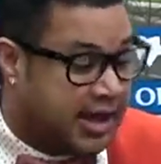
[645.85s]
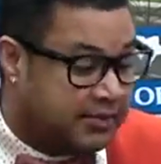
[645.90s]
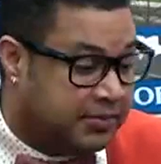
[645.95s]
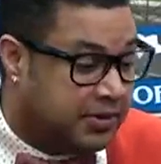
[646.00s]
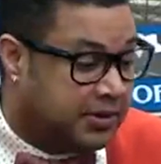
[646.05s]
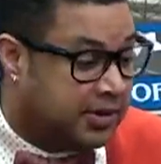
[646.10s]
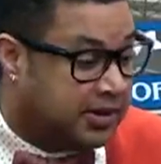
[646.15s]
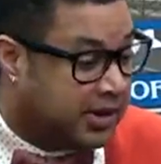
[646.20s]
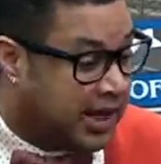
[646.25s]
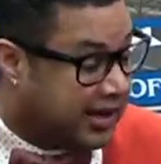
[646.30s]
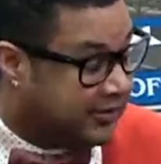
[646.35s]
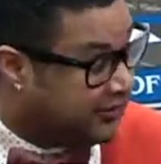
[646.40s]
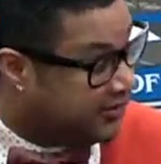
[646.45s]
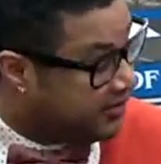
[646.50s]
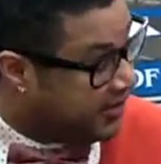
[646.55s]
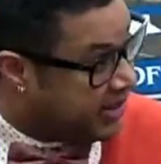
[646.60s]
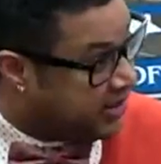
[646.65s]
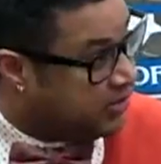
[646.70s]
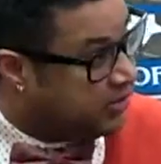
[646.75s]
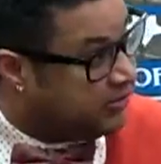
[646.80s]
And I pull a lot
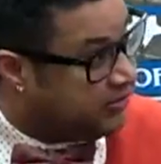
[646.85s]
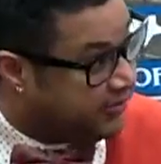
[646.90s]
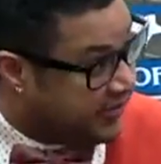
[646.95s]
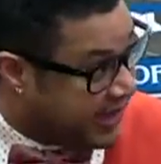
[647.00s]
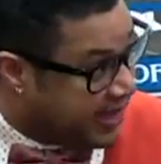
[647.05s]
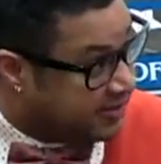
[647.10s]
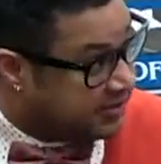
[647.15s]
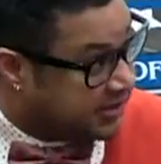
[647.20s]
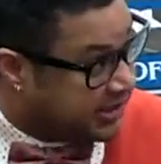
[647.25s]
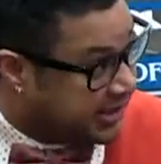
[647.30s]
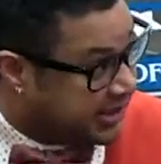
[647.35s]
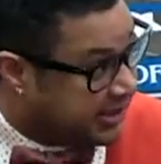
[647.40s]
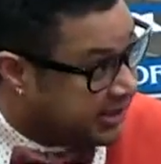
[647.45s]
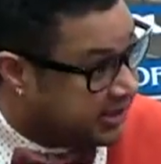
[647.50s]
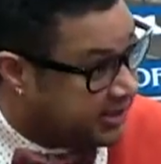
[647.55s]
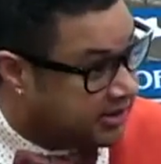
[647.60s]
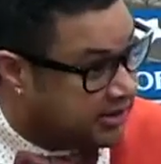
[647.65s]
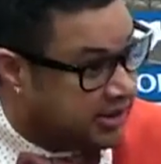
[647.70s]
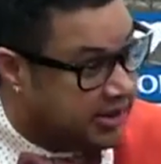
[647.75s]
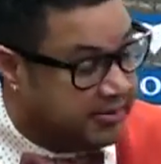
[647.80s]
from my own
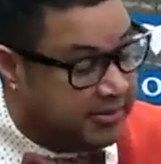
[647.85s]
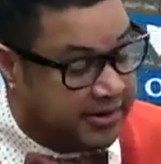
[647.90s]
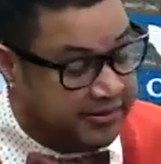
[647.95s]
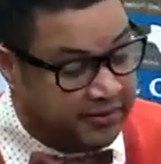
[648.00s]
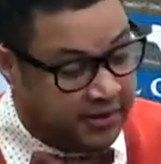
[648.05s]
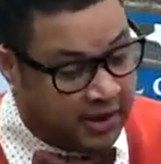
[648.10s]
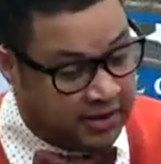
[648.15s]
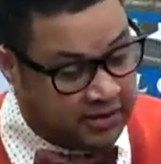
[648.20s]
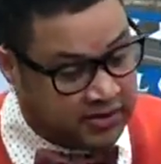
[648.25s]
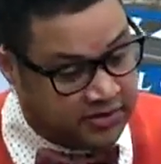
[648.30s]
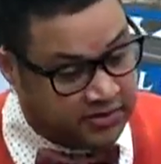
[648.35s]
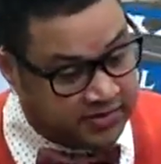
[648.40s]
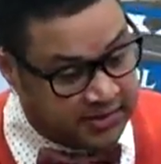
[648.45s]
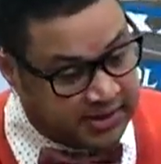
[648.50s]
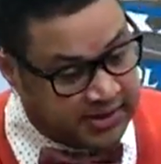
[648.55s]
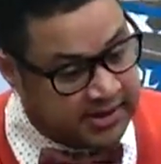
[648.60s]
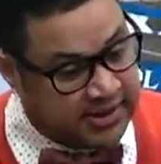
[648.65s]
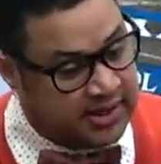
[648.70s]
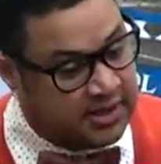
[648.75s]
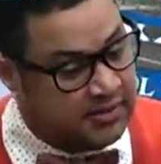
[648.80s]
family. My father's
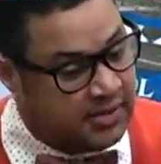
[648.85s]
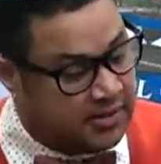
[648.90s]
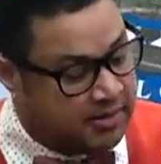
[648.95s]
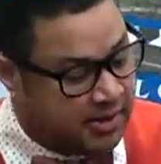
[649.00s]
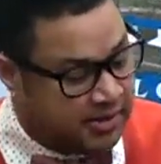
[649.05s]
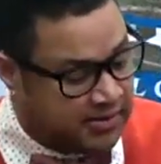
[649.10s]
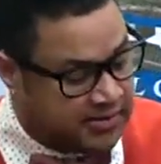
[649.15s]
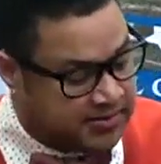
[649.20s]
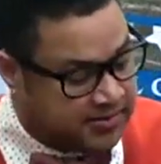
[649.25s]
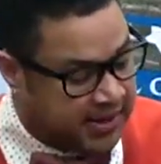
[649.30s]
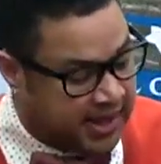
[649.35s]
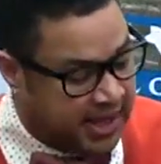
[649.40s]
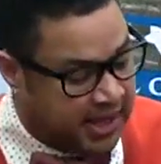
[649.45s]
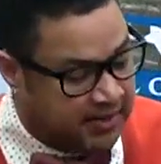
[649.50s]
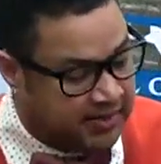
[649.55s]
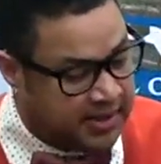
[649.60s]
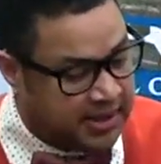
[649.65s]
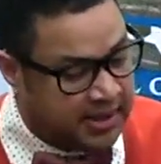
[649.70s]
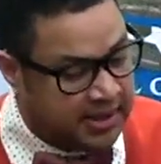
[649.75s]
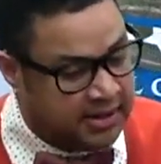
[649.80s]
from India, my mother's
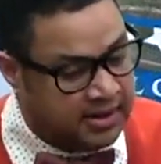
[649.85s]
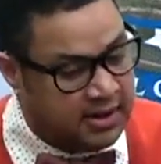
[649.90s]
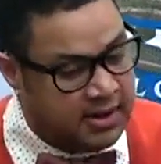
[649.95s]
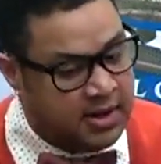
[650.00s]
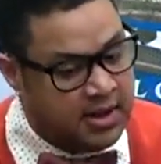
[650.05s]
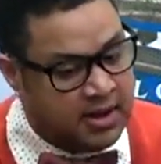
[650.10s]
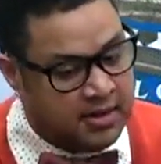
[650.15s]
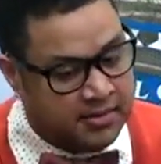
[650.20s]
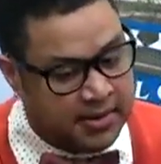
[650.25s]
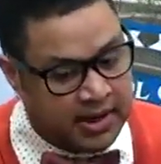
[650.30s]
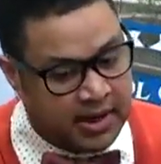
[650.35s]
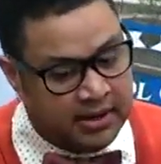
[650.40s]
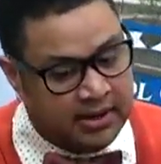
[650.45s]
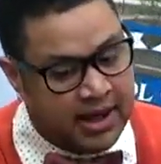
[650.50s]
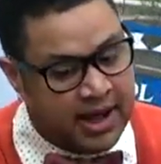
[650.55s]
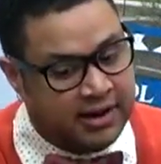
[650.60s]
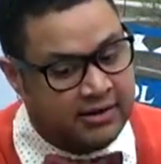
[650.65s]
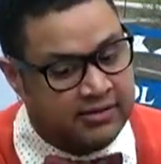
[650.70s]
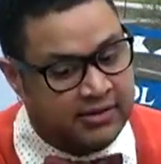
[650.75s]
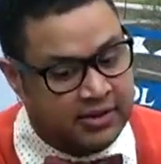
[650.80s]
Bahamian, but a
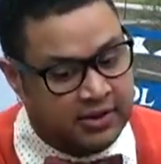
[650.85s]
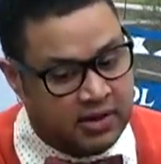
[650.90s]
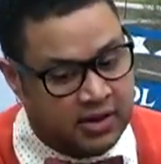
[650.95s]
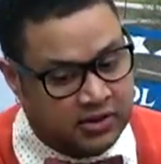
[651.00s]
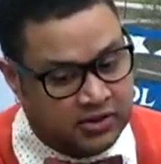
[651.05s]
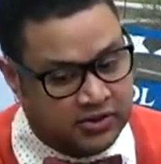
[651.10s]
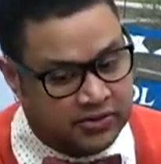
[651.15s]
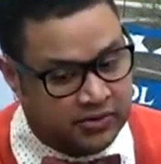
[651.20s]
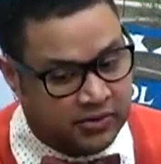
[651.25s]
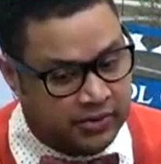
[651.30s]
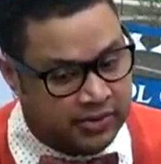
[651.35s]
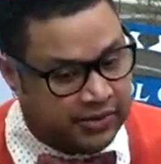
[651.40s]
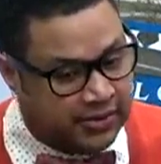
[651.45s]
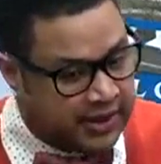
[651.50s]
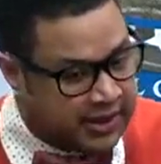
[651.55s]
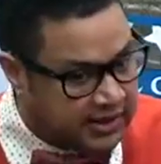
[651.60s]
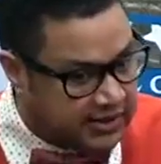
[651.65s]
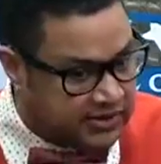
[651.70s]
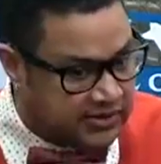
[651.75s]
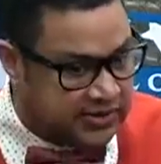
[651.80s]
lot of the cultural
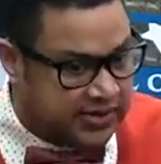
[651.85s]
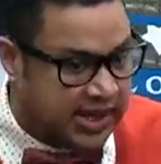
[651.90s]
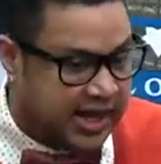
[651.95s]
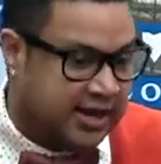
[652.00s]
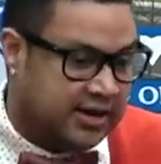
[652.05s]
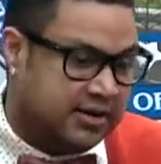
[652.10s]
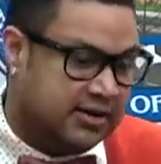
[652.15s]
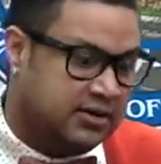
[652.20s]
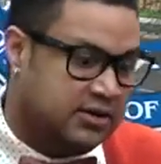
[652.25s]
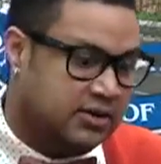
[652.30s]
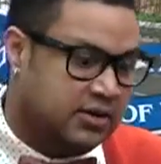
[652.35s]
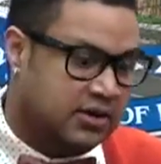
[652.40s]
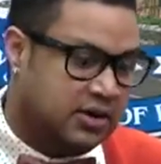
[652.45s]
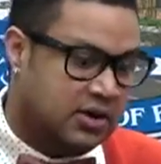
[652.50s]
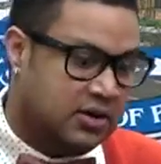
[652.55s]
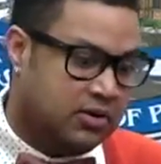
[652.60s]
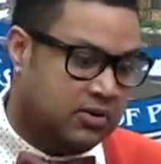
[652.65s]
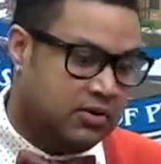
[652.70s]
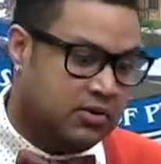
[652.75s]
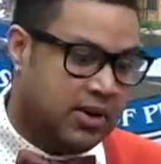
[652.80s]
things that, you
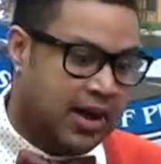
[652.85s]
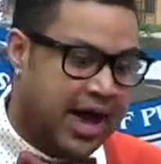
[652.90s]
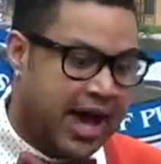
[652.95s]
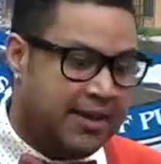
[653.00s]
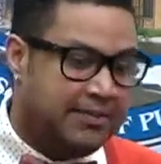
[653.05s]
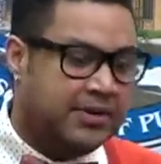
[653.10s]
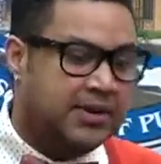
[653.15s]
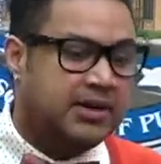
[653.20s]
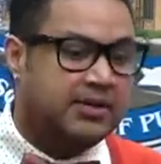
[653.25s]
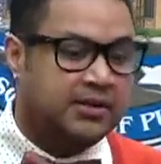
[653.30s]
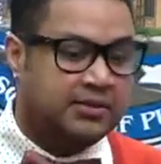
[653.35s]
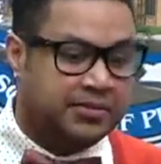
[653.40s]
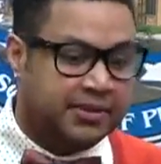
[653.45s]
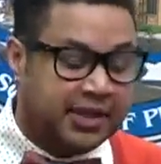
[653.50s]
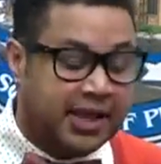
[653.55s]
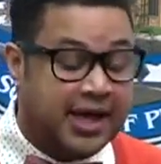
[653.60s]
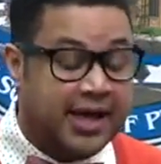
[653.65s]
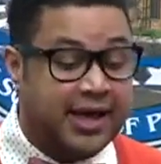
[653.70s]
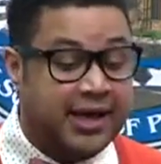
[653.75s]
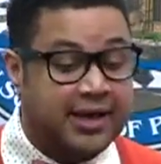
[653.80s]
know, happened in the
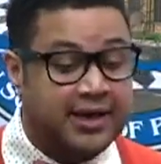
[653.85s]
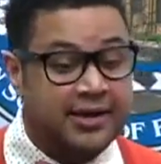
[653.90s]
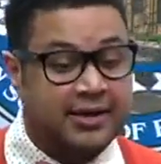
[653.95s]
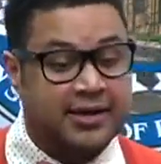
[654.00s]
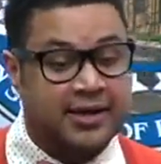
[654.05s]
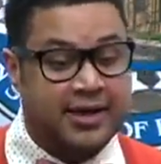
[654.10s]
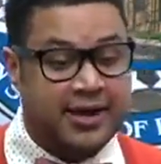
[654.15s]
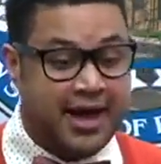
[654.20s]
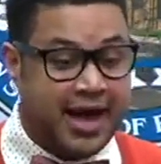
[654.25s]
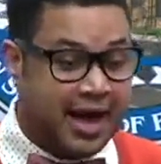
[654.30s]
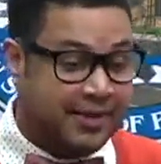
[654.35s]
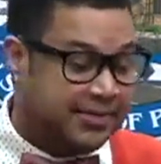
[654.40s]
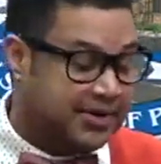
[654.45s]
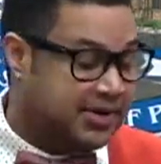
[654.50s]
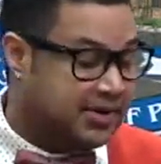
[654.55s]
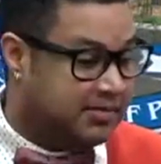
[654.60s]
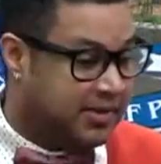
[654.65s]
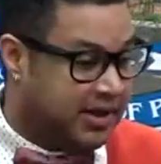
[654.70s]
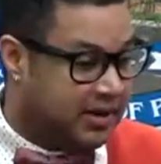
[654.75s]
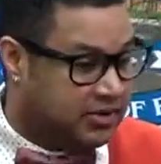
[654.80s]
play happened
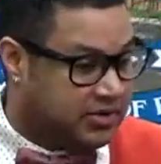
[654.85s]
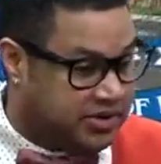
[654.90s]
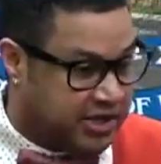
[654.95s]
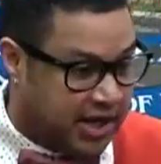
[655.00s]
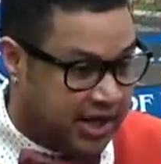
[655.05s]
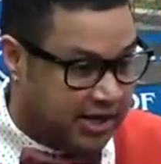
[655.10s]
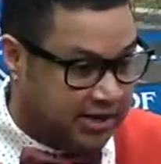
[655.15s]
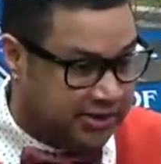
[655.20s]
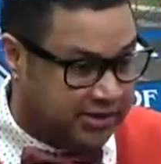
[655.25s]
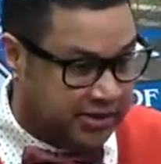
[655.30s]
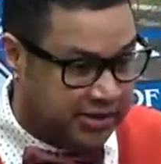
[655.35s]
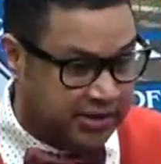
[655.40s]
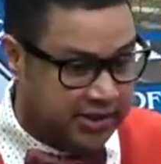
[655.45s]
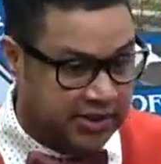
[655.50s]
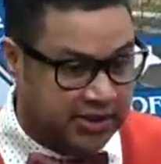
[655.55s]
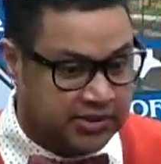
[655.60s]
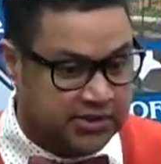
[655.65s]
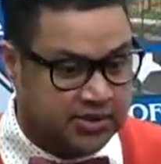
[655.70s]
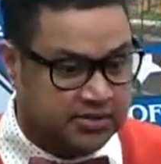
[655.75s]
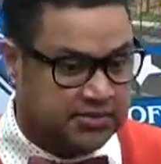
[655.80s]
in my own
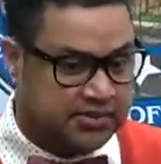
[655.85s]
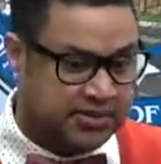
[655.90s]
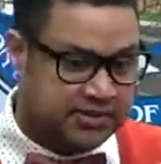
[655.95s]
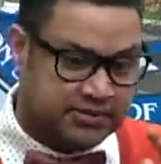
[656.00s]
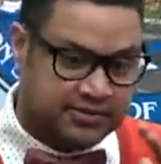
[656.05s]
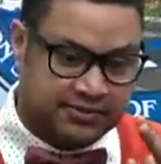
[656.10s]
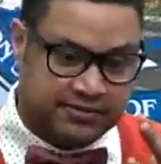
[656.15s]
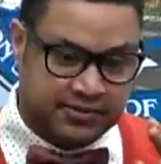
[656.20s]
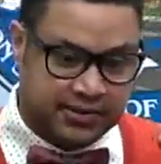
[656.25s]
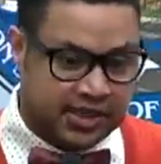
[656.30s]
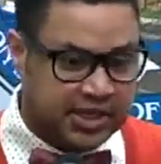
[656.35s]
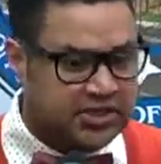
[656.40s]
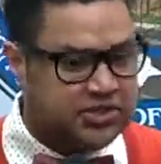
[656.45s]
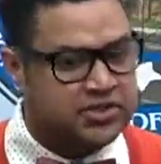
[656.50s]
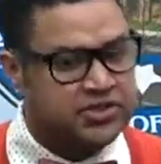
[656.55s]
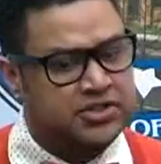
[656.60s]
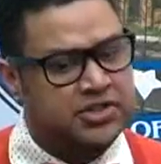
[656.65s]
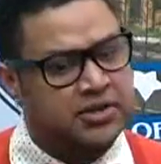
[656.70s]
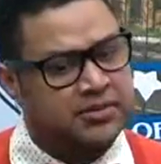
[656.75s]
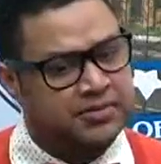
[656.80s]
childhood in terms of
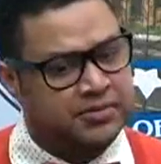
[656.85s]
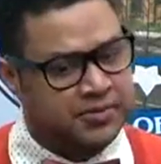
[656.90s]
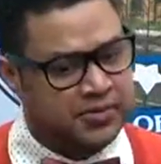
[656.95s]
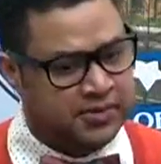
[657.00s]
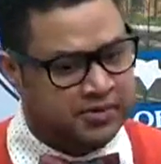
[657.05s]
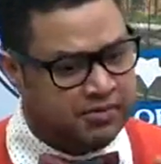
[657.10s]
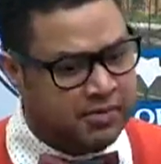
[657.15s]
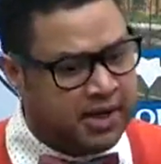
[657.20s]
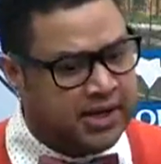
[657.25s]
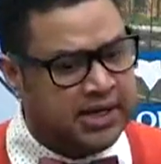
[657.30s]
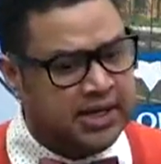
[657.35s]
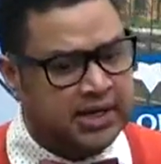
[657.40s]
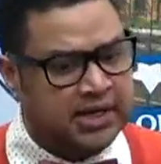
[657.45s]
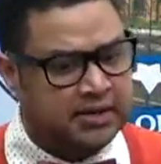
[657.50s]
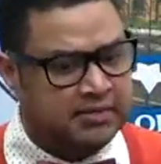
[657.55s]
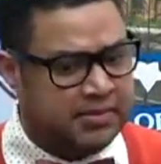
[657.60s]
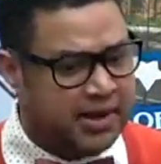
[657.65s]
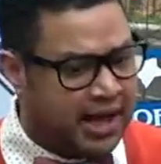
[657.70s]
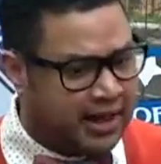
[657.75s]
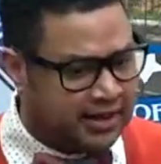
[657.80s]
relationships with money
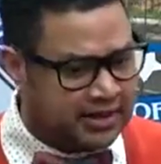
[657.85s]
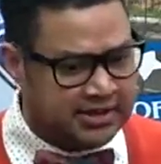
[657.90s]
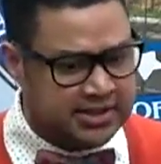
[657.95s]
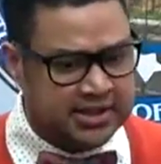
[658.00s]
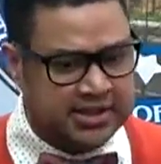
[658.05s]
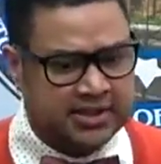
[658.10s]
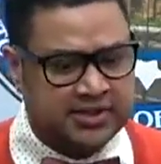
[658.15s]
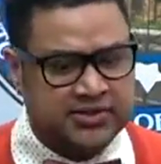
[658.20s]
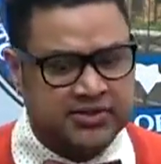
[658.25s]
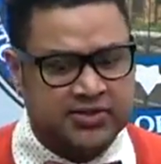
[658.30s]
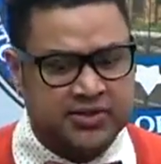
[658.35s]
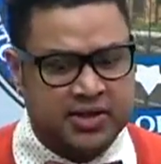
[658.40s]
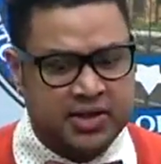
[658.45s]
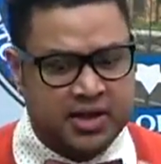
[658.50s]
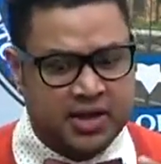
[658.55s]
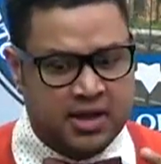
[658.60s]
and politics.